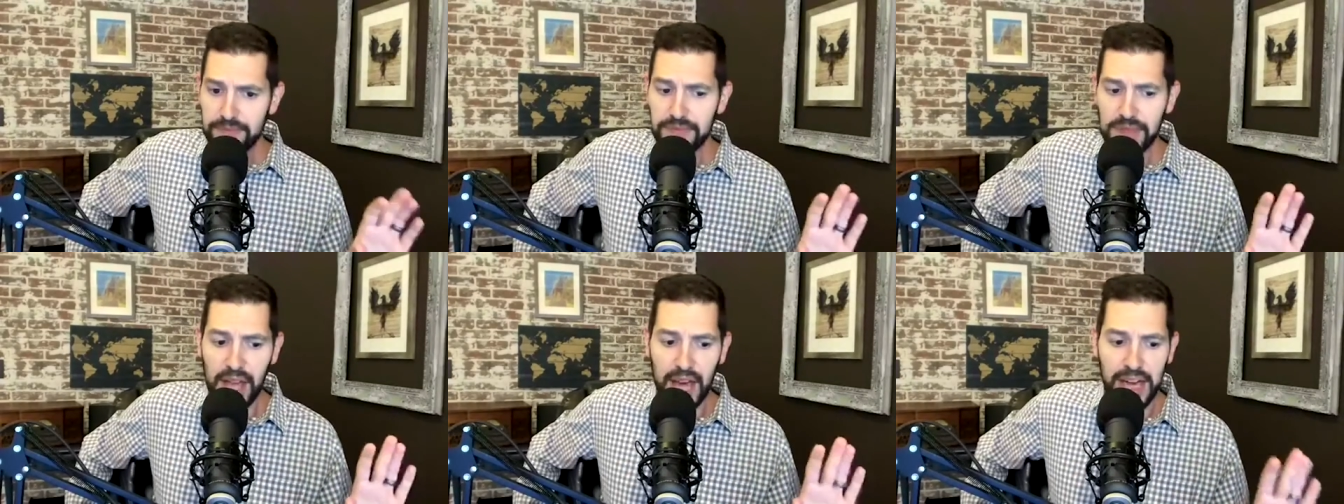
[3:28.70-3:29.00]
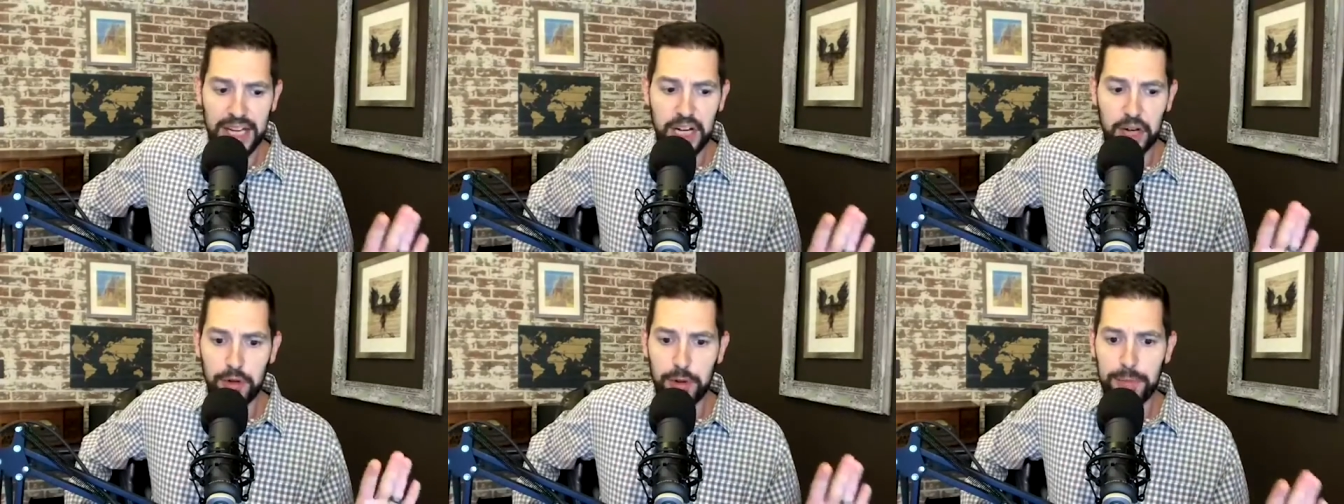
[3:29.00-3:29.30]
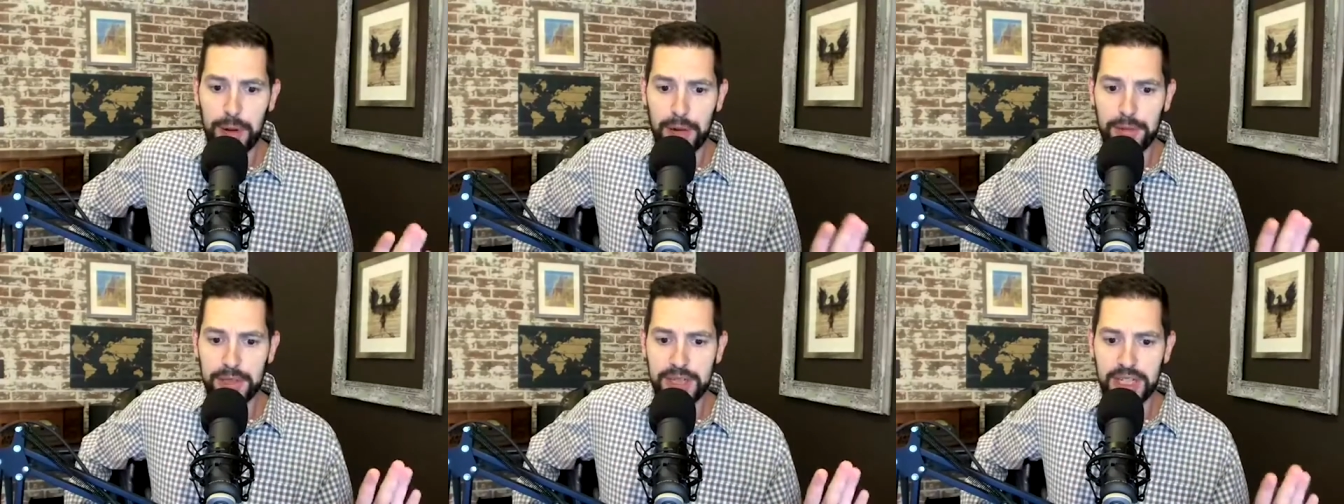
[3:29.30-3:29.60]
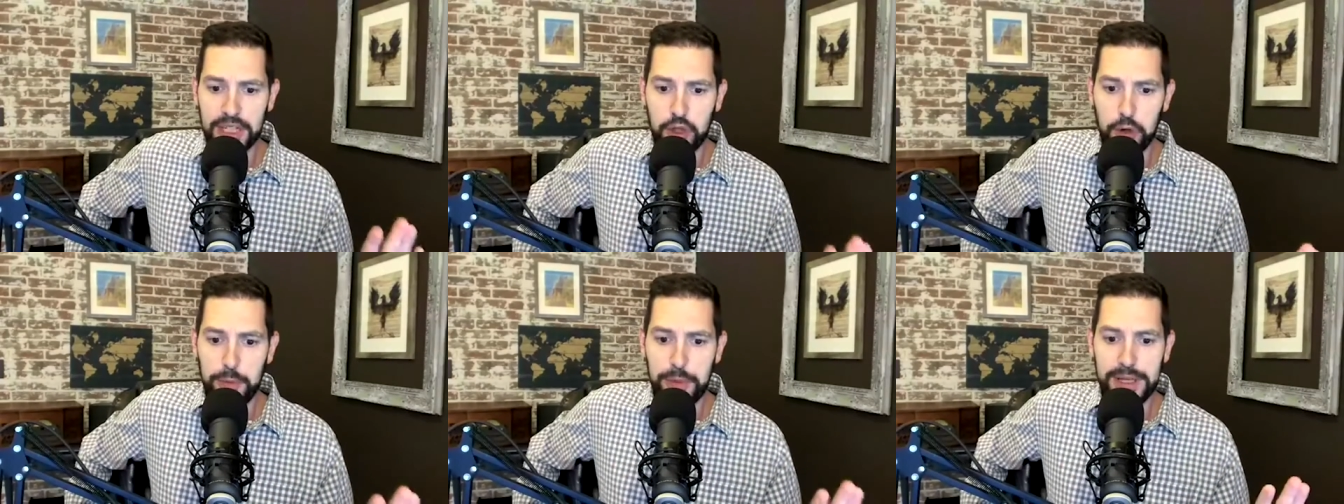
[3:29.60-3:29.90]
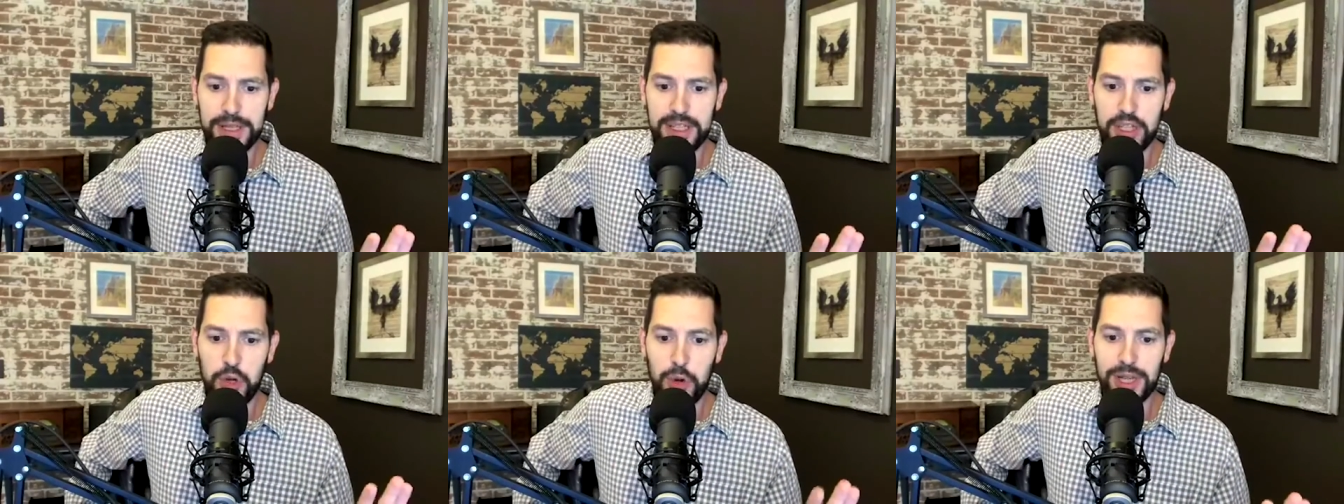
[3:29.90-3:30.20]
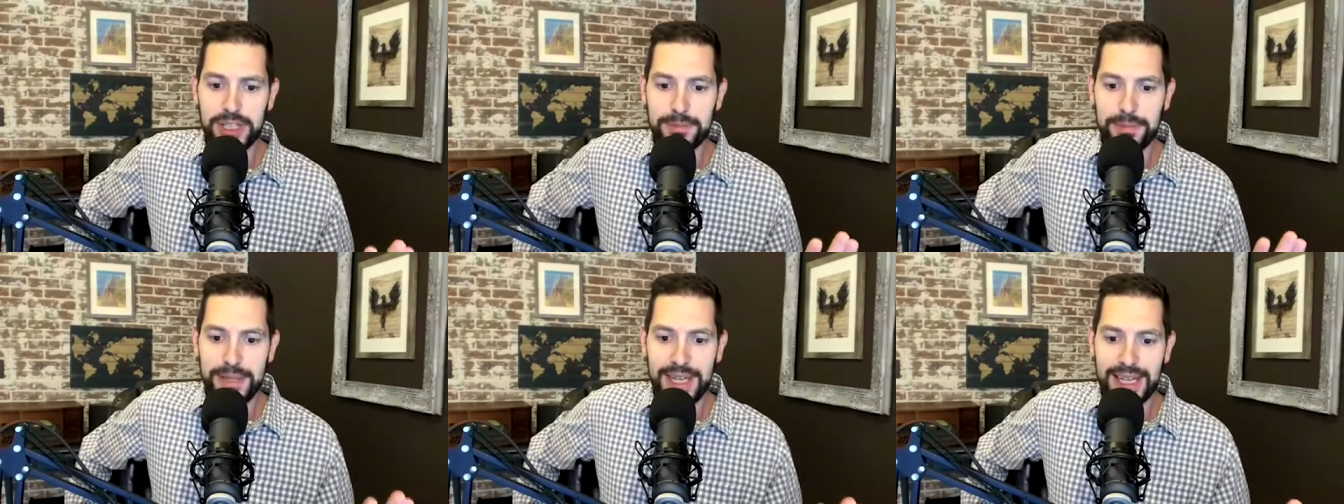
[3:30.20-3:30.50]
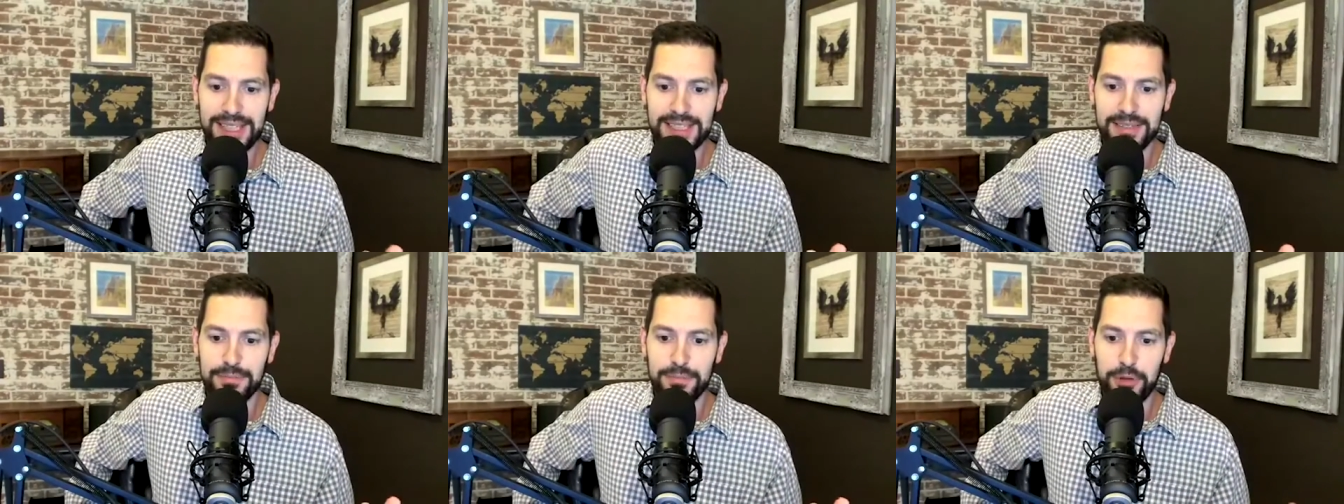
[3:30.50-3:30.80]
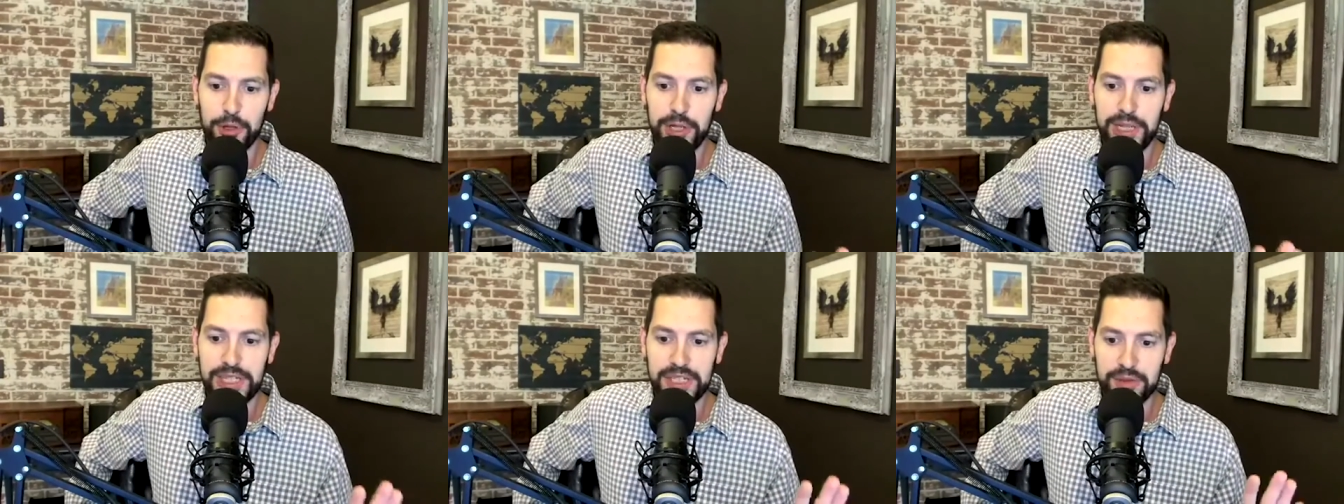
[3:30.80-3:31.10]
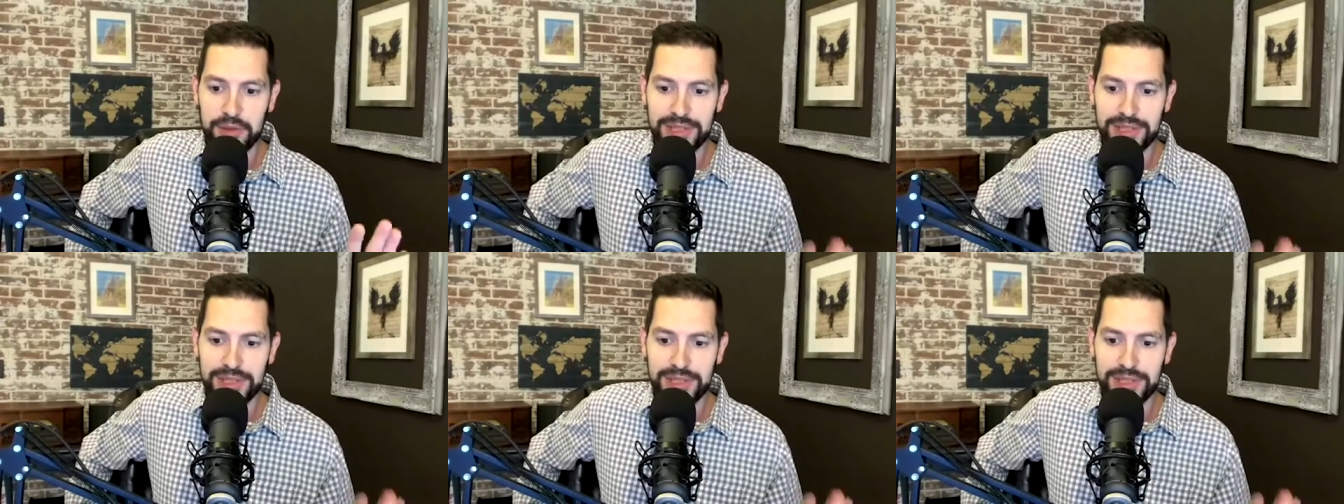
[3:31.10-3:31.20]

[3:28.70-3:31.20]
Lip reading: I know Republican USPS employees